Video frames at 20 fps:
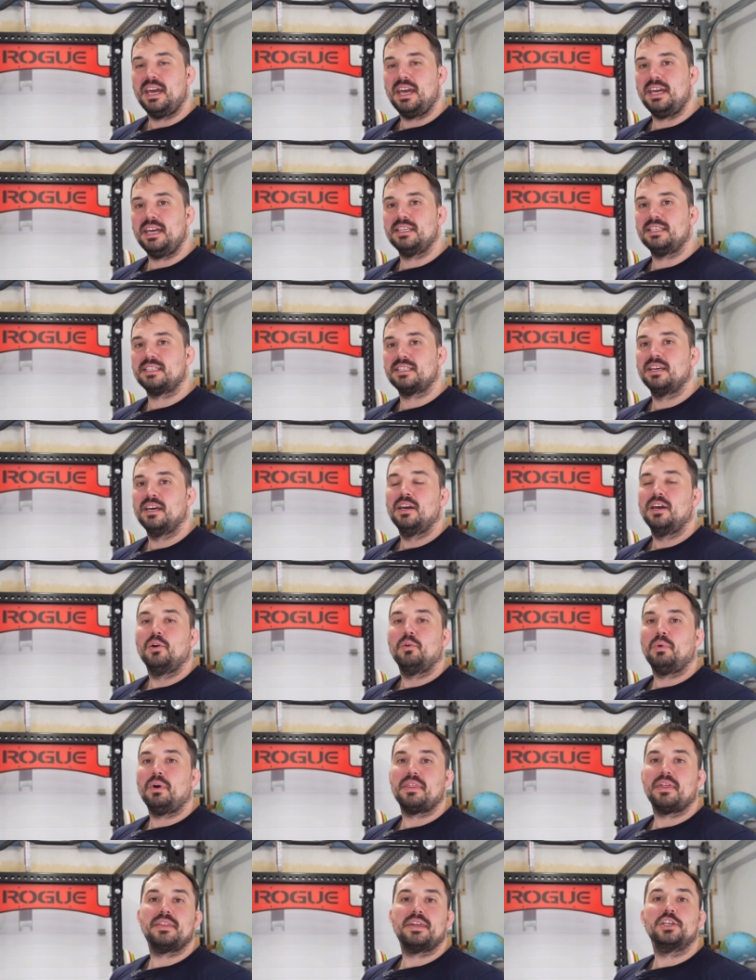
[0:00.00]
is
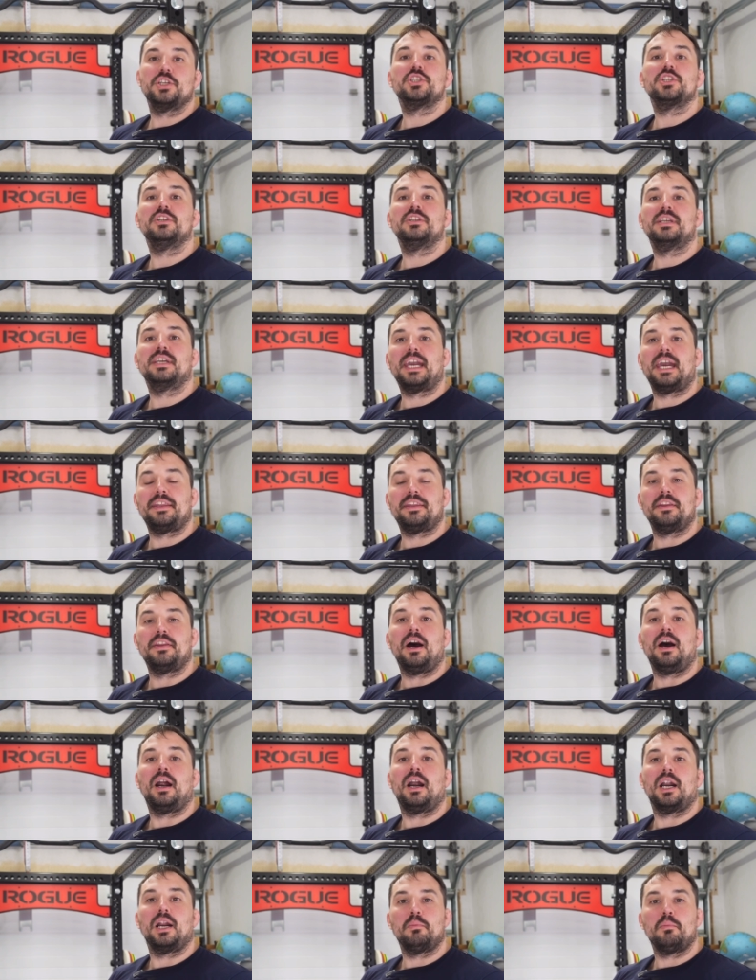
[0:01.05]
whether they should get an
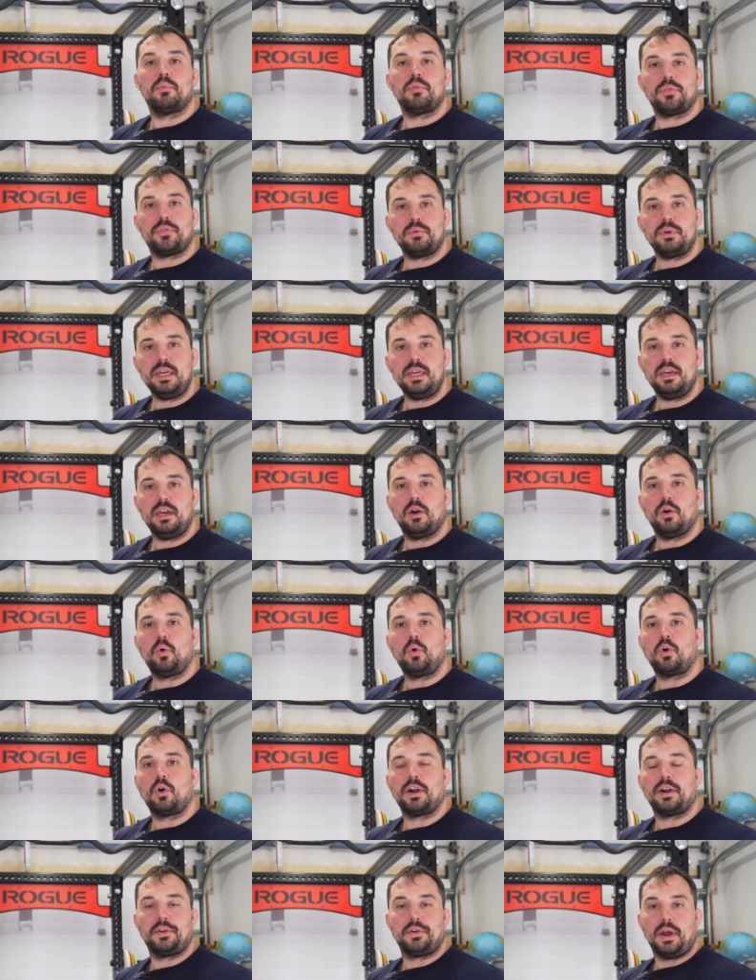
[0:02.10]
RM3
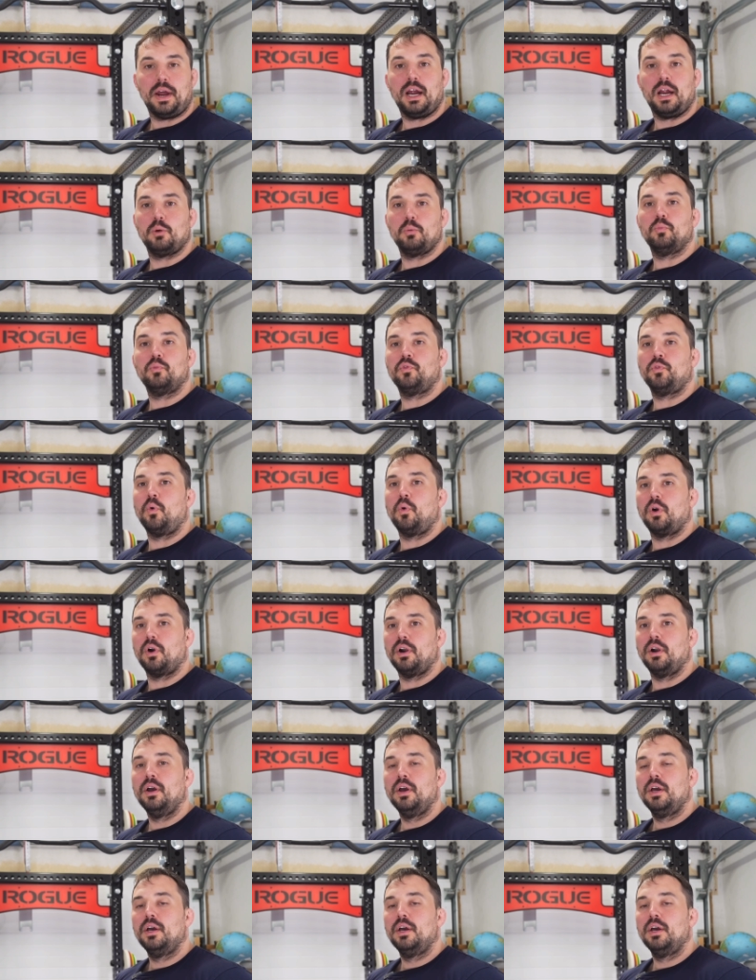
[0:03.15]
or an RM4.